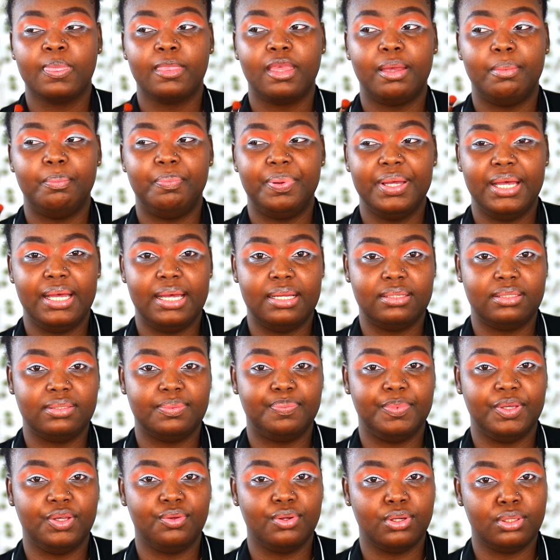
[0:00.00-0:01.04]
but
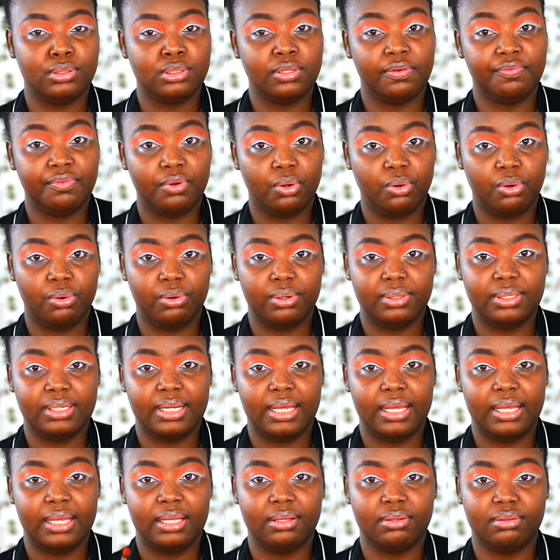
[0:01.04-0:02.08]
because of
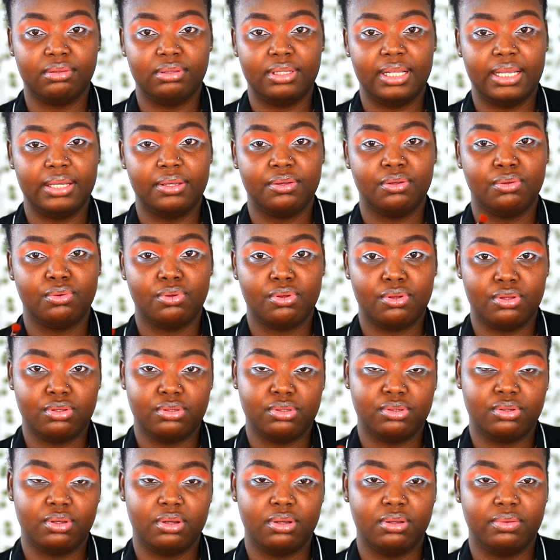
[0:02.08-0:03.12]
corona, like
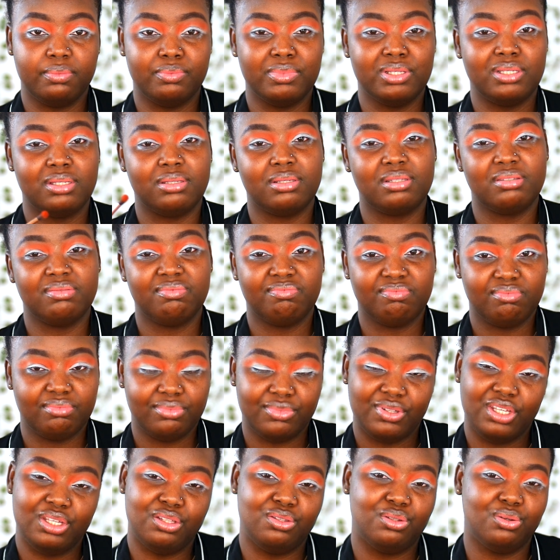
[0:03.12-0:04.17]
customs,
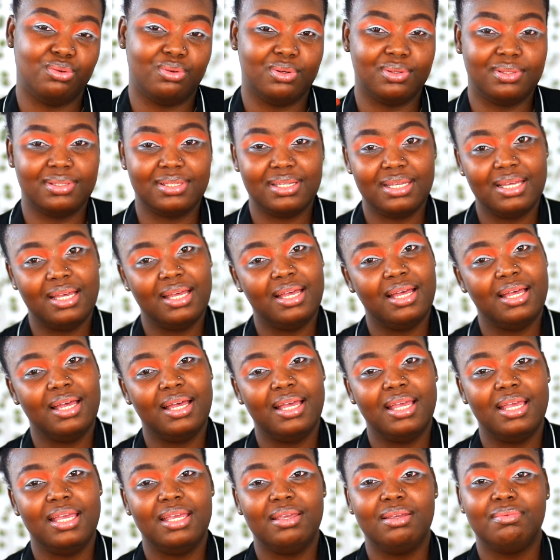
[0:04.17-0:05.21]
it took
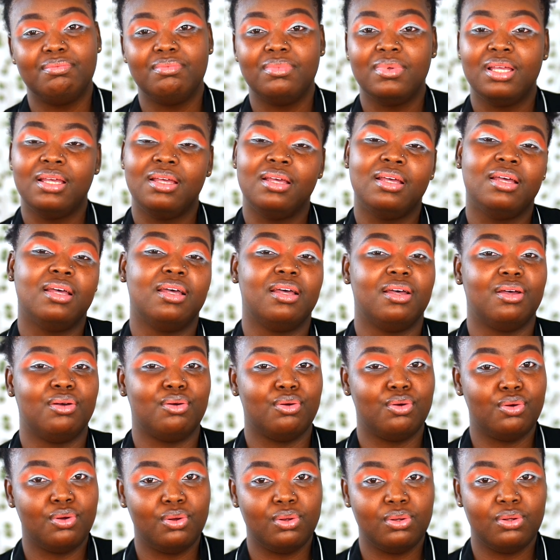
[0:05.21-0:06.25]
time, a
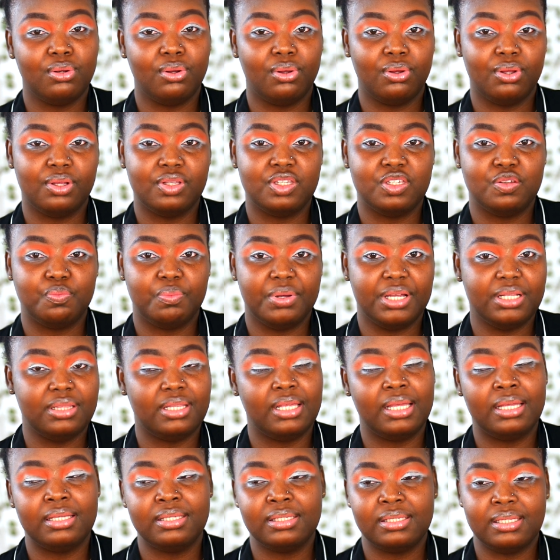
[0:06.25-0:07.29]
whole lot. But
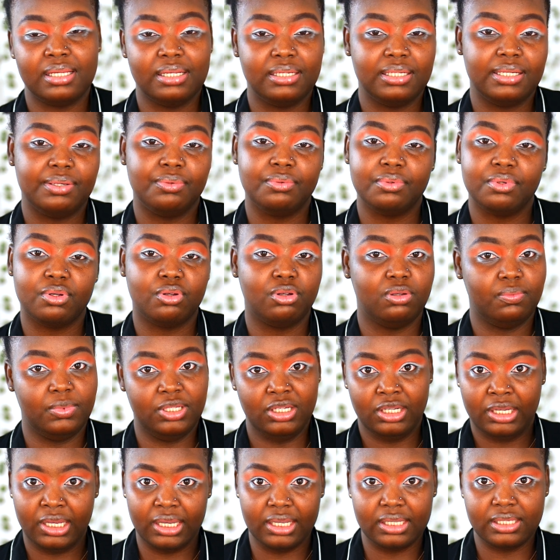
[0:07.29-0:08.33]
the seller
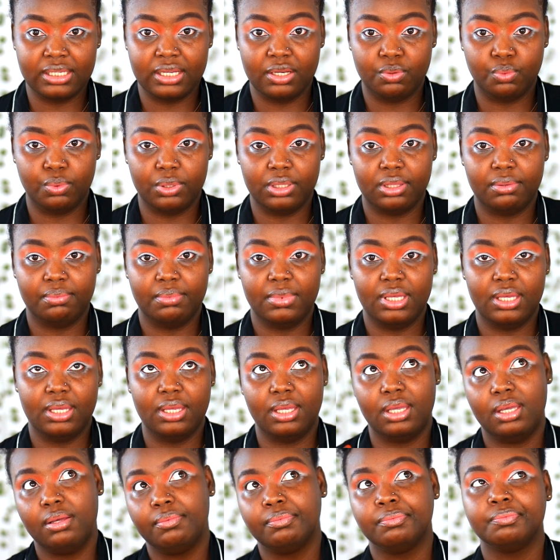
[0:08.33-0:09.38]
communicated with
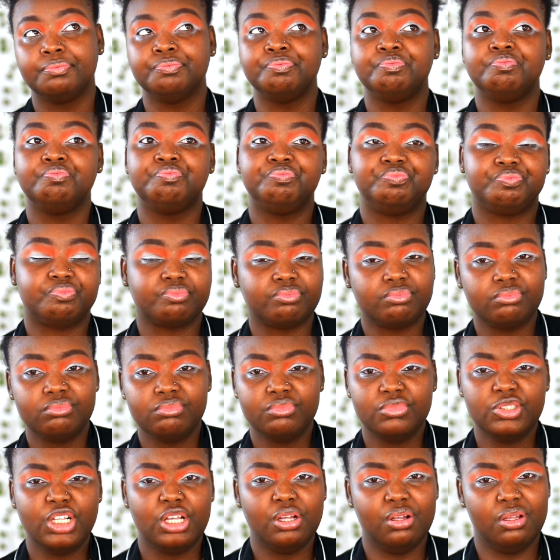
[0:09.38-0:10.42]
me
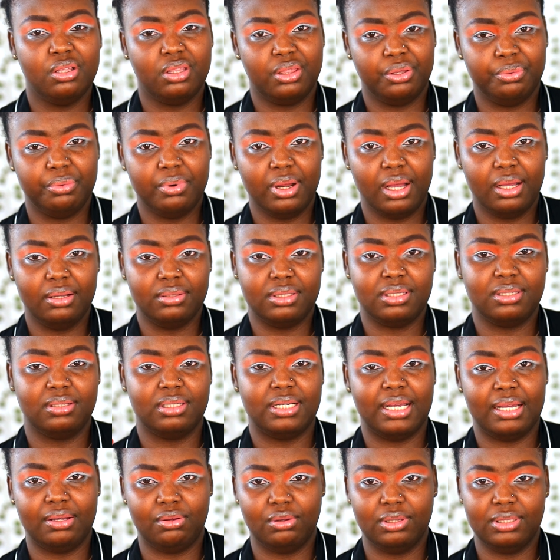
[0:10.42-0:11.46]
throughout
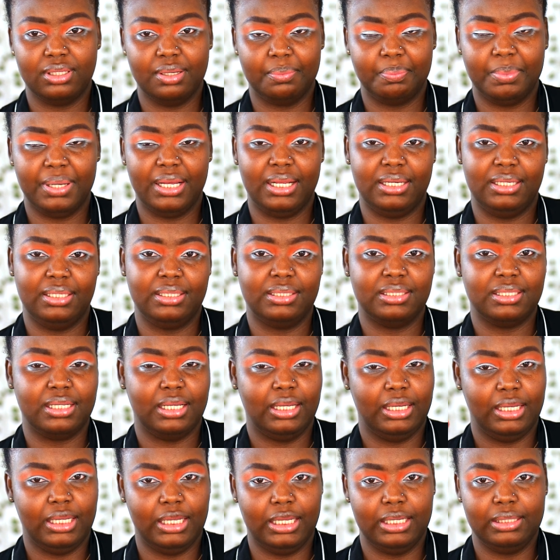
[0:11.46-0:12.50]
till I got the palette,
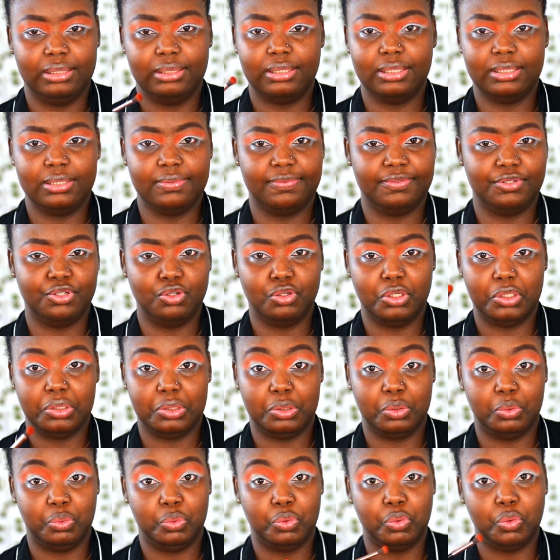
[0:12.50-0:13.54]
and this video
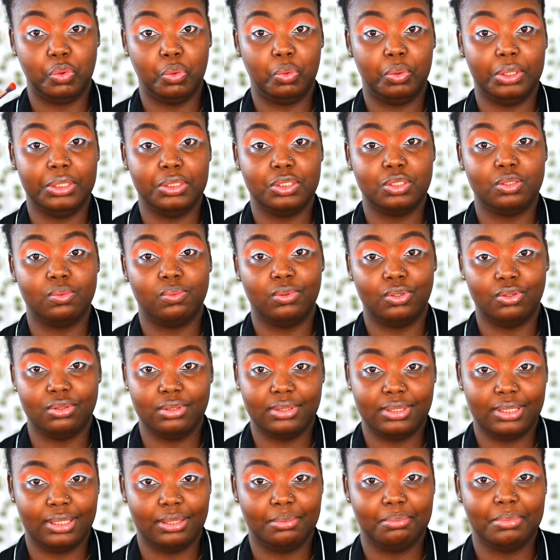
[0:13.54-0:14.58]
is no way
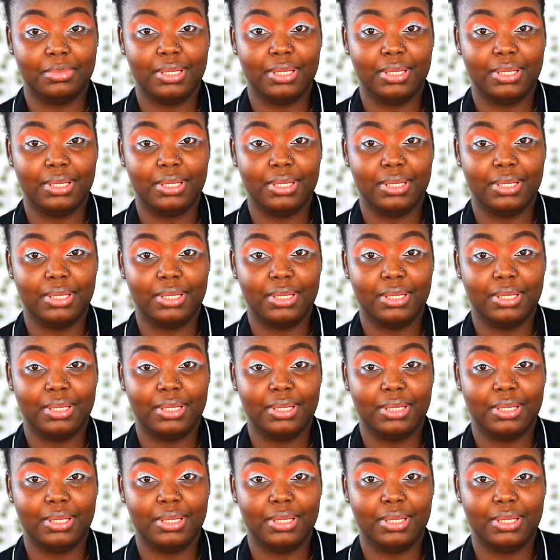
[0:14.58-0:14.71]
sponsored.